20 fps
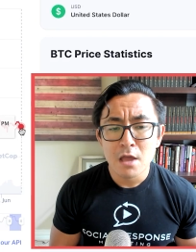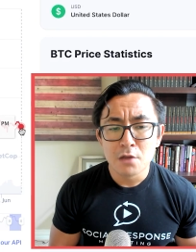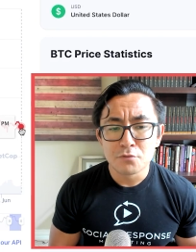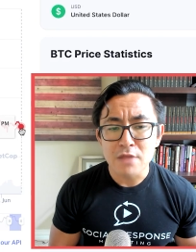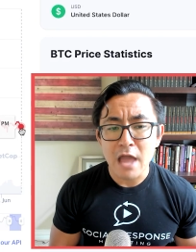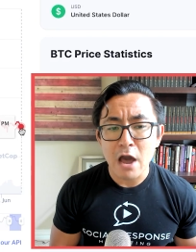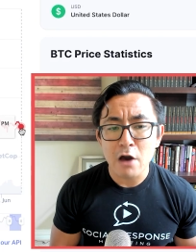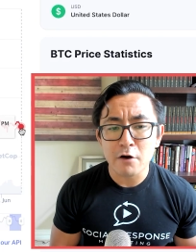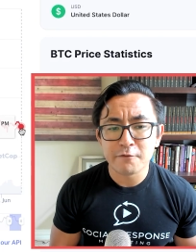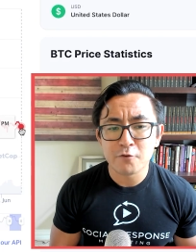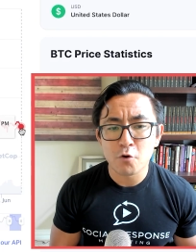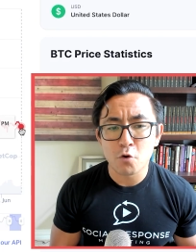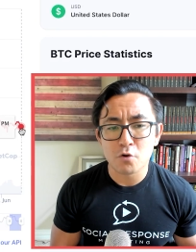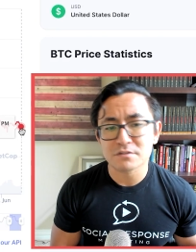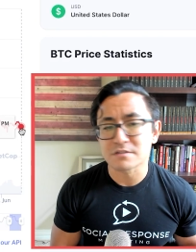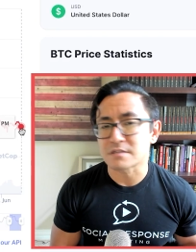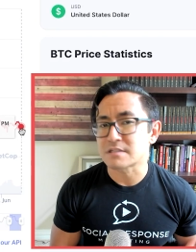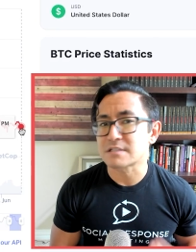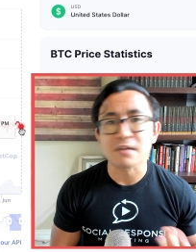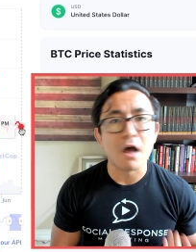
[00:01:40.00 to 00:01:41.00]
Now, of course,
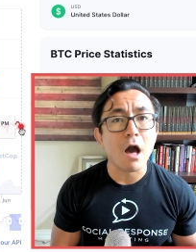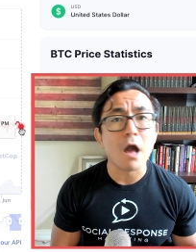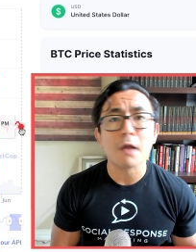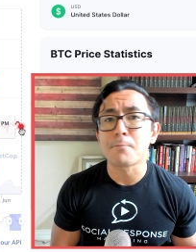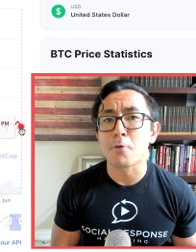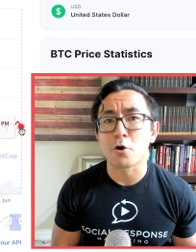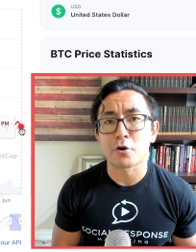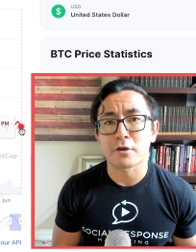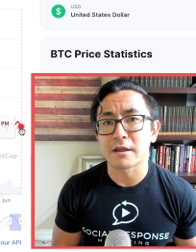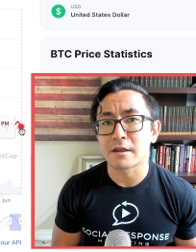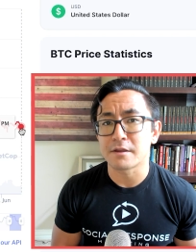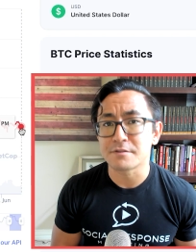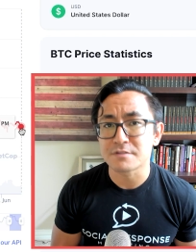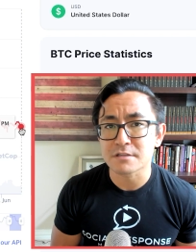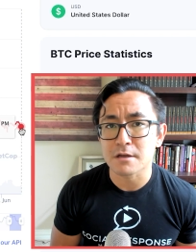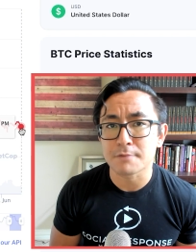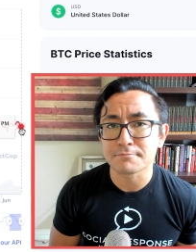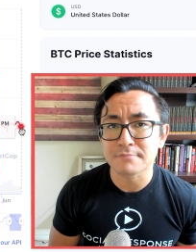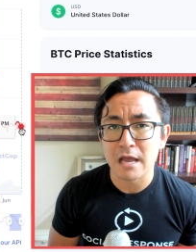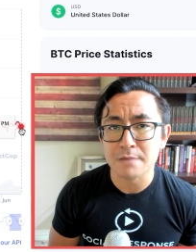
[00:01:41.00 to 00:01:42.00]
the stock market can
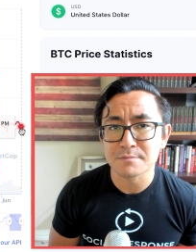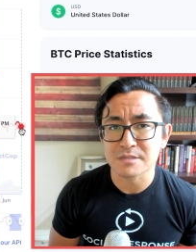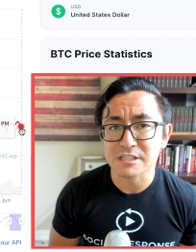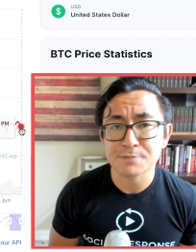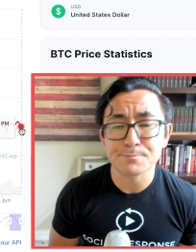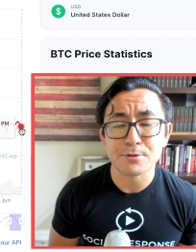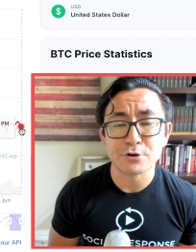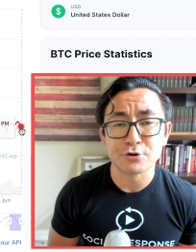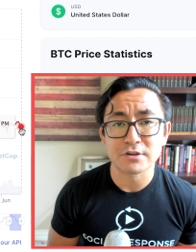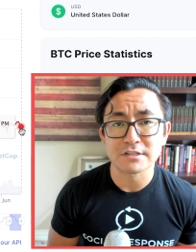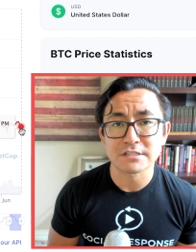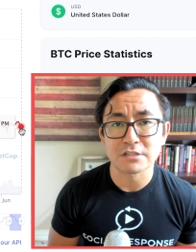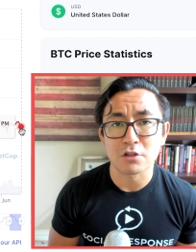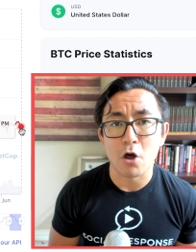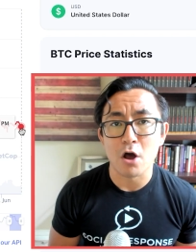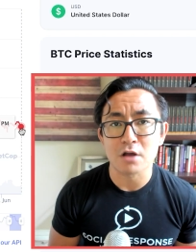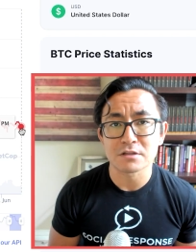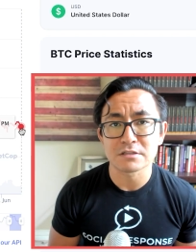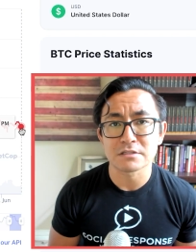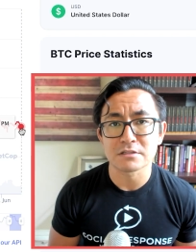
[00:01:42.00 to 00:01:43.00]
sometimes experience
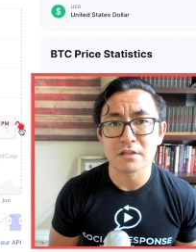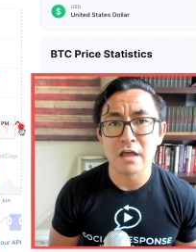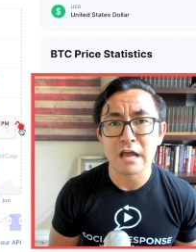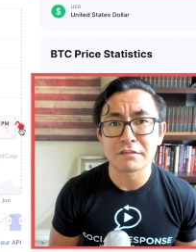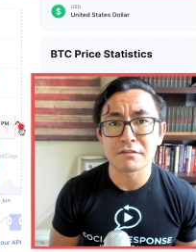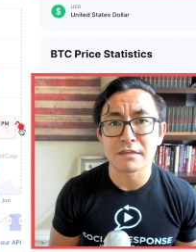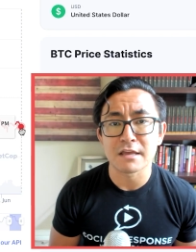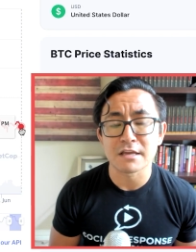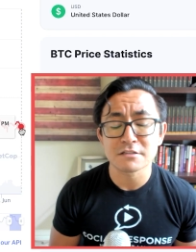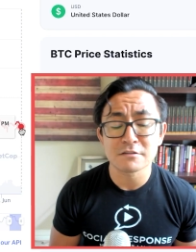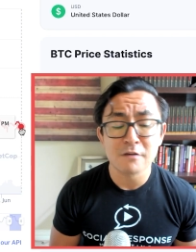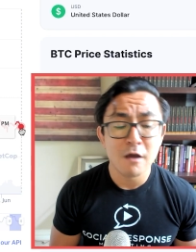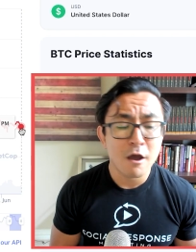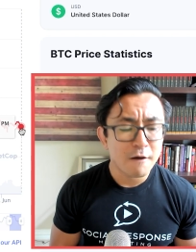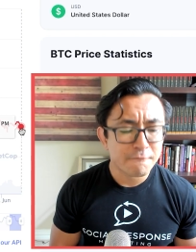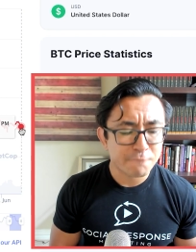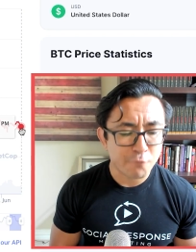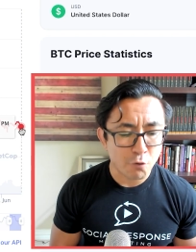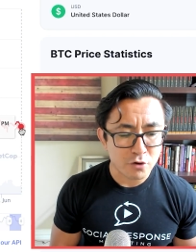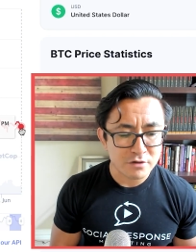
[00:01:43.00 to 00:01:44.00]
losses like this.
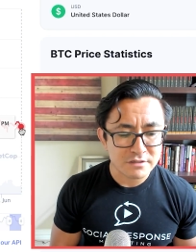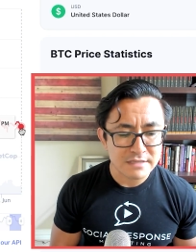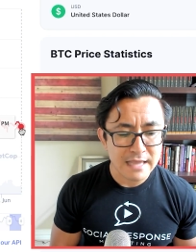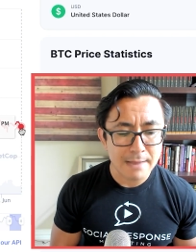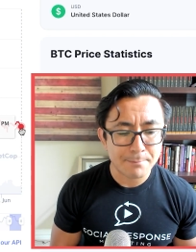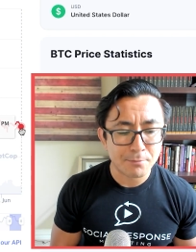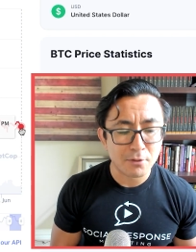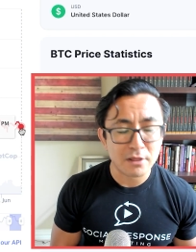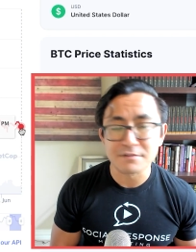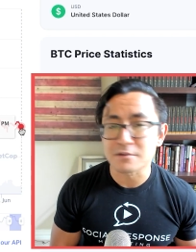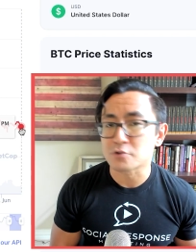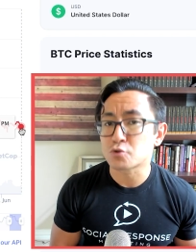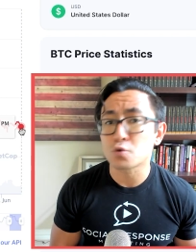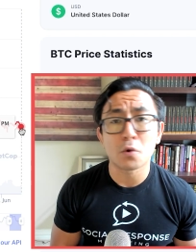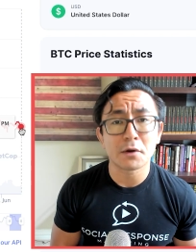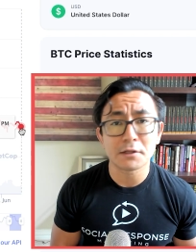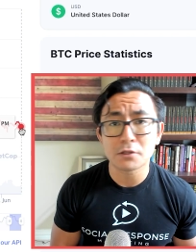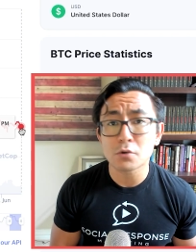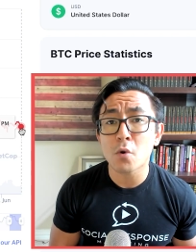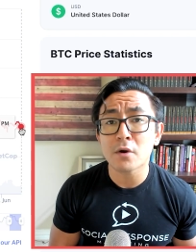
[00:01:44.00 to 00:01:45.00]
For example, in the
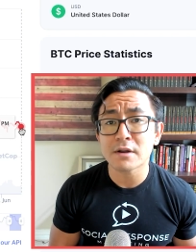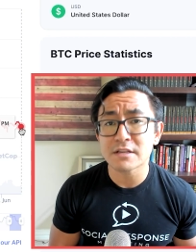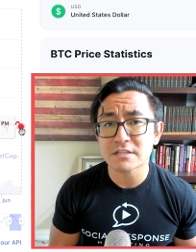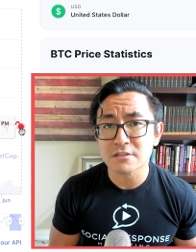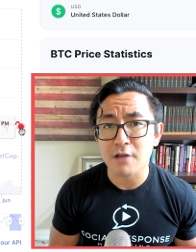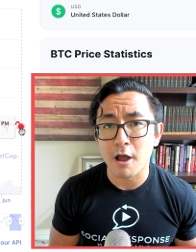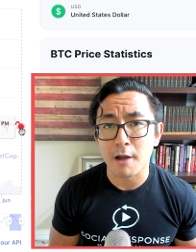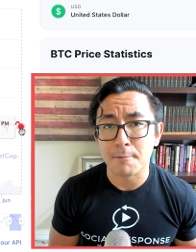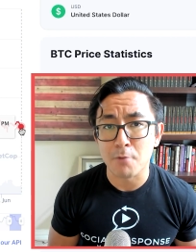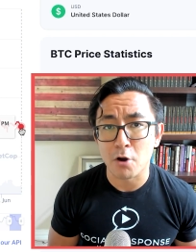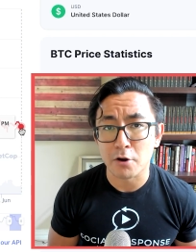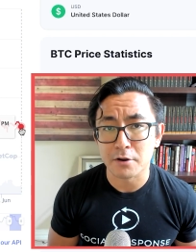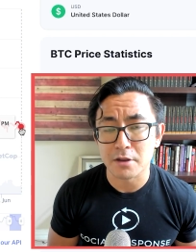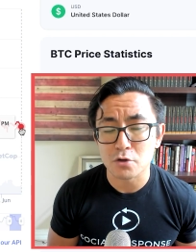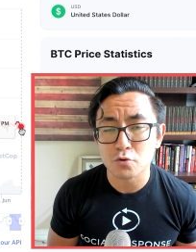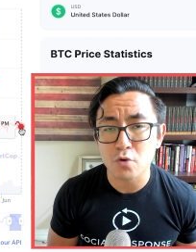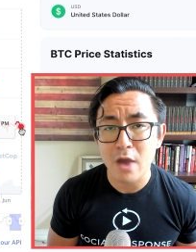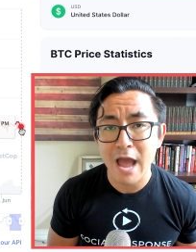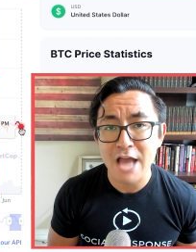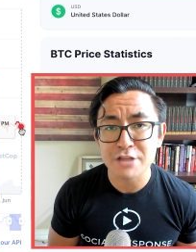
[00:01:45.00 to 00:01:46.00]
2020 stock market
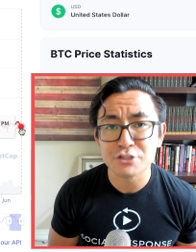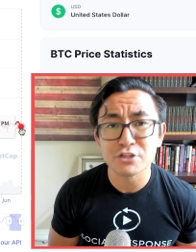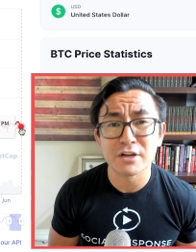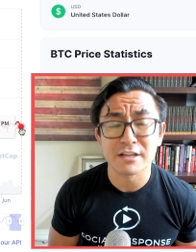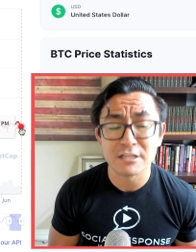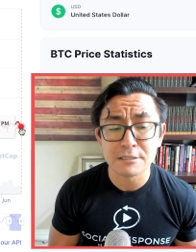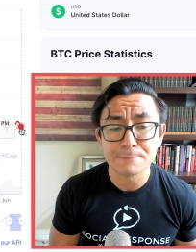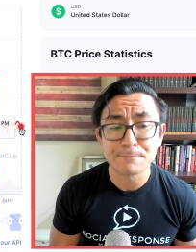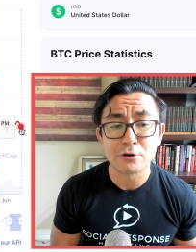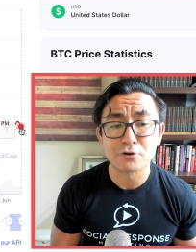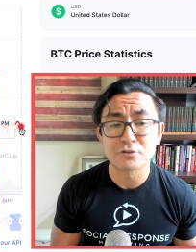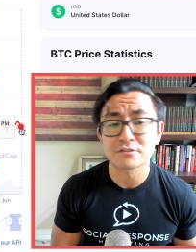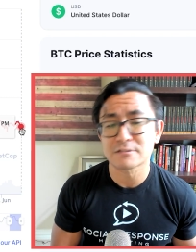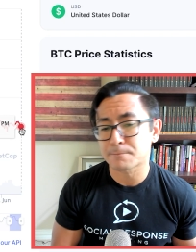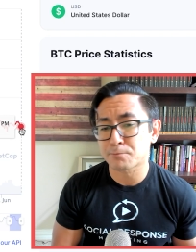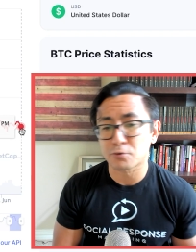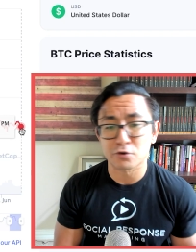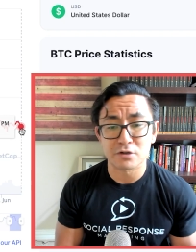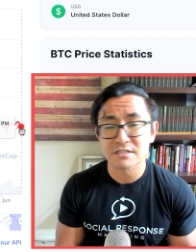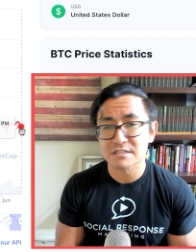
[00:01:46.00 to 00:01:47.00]
crash, it experienced a
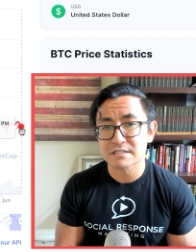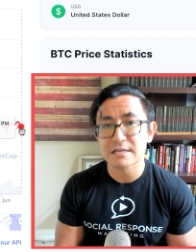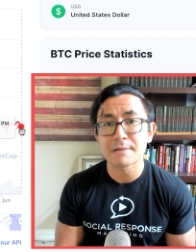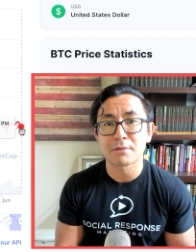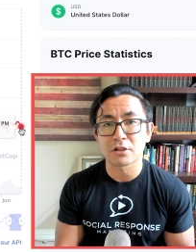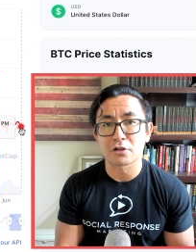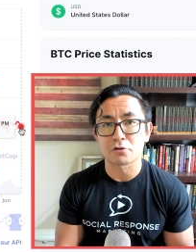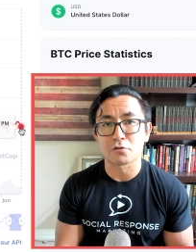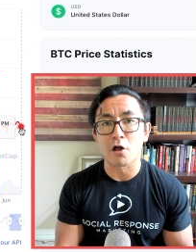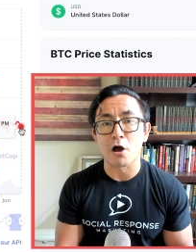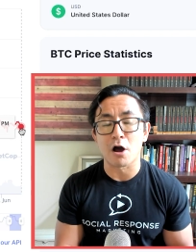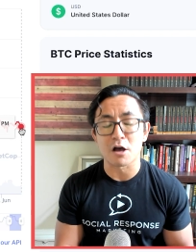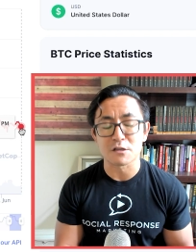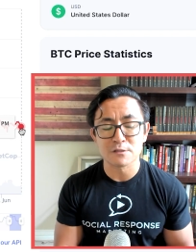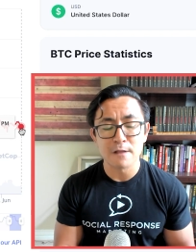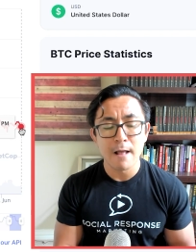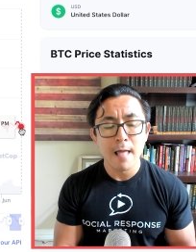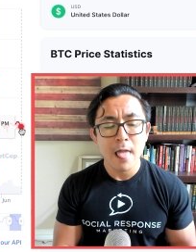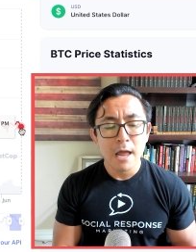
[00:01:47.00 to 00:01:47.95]
pretty similar loss.